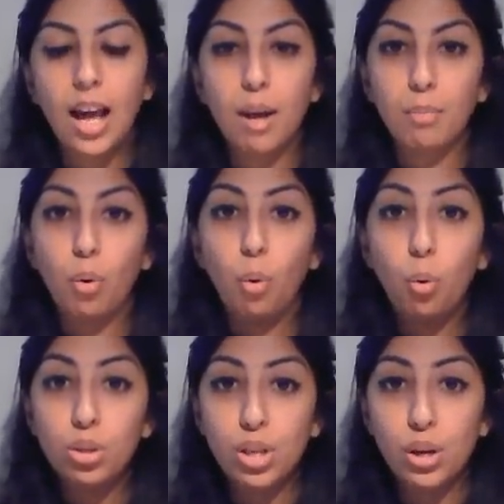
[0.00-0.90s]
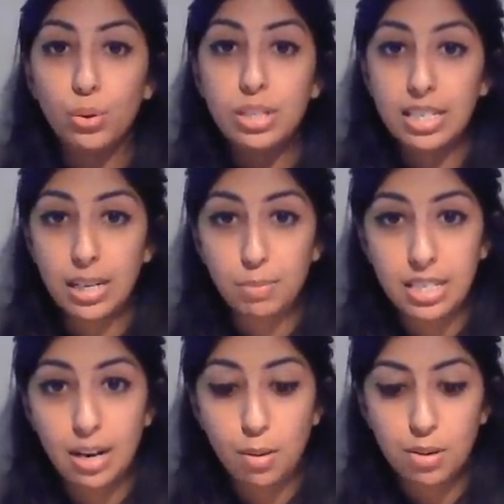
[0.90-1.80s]
Um, also sleep
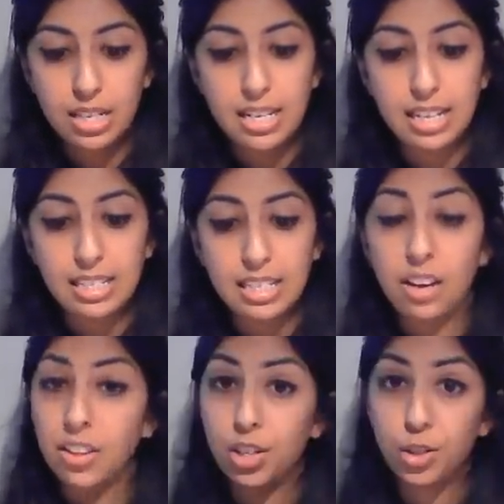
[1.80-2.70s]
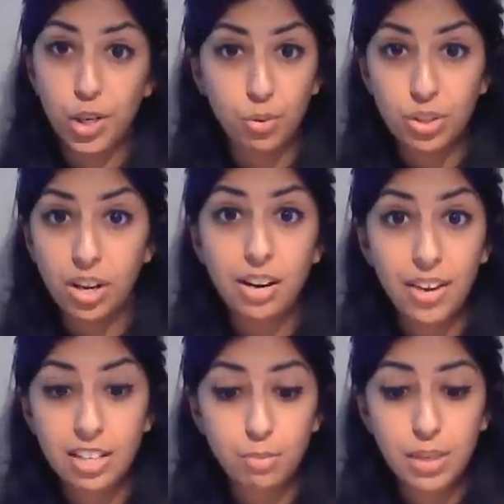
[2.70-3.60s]
disturbances, that's another general side
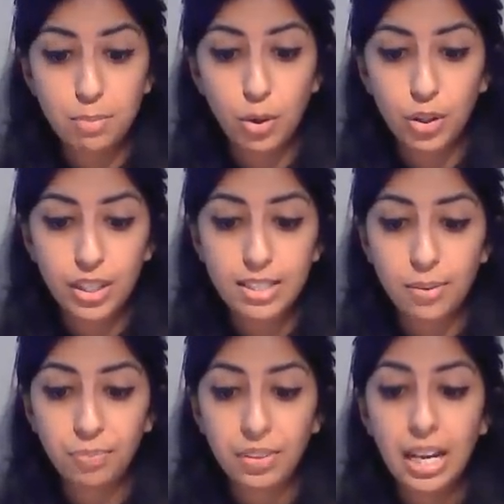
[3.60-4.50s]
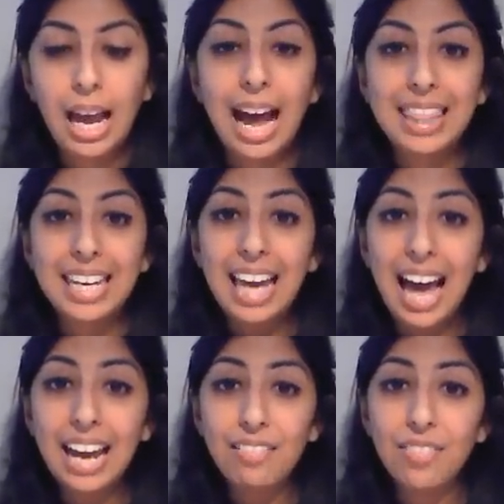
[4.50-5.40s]
effect of beta blockers. And they
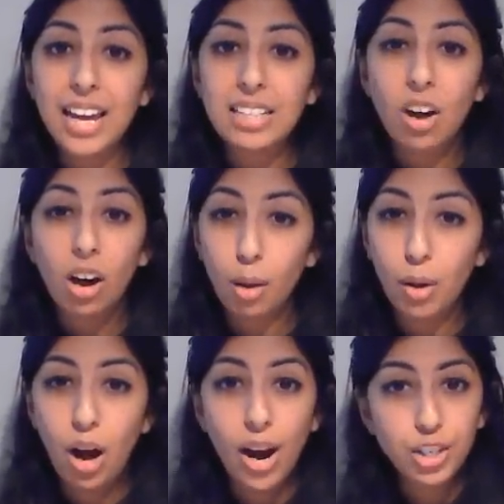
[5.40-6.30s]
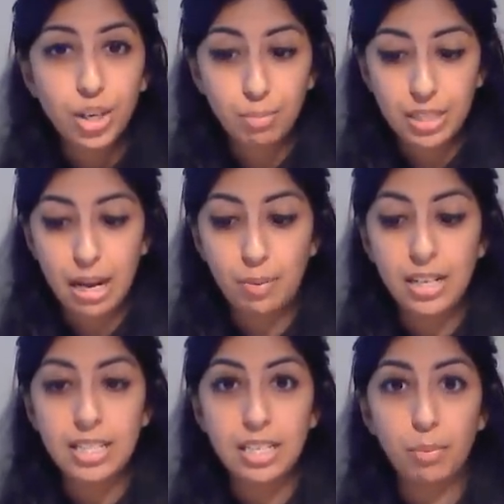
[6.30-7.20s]
can affect carbohydrate
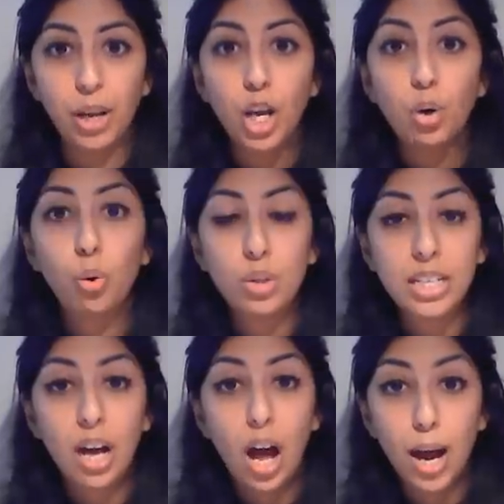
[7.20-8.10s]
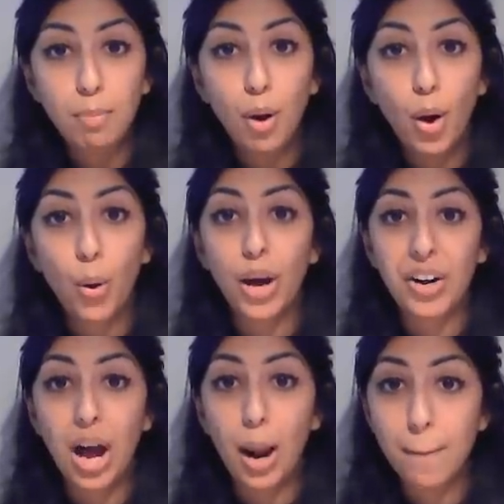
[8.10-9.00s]
metabolism, causing hypo
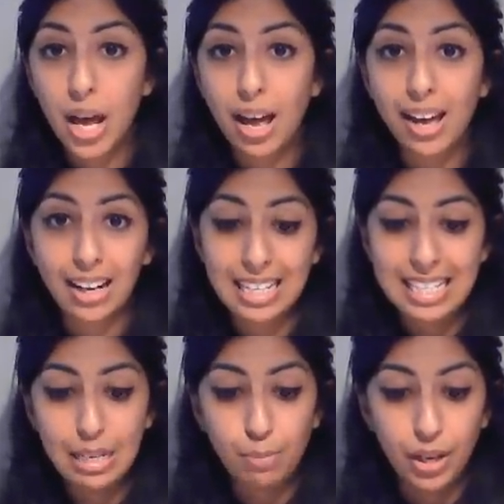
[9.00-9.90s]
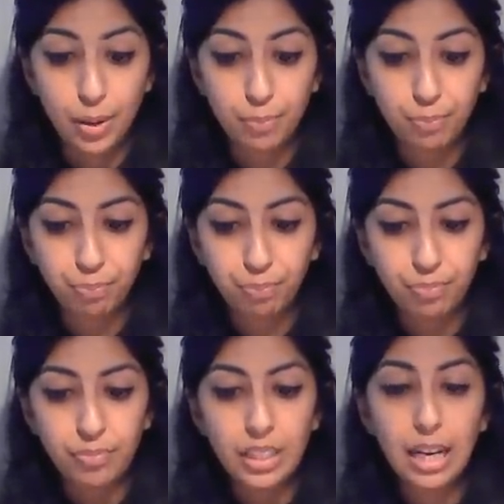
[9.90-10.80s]
and hyperglycemia
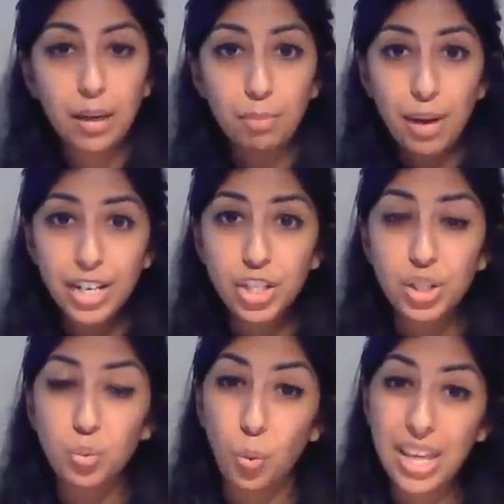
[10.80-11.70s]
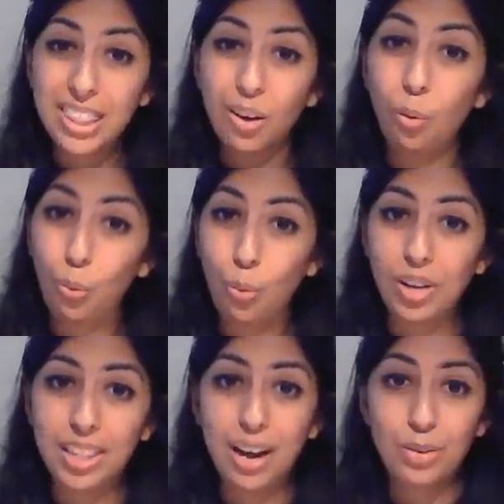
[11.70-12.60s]
in patients with or
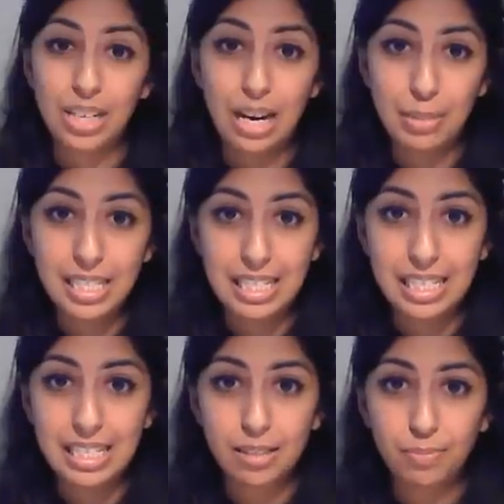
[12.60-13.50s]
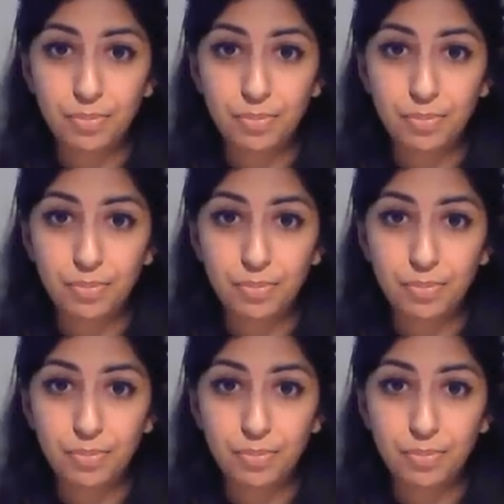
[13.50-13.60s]
without diabetes.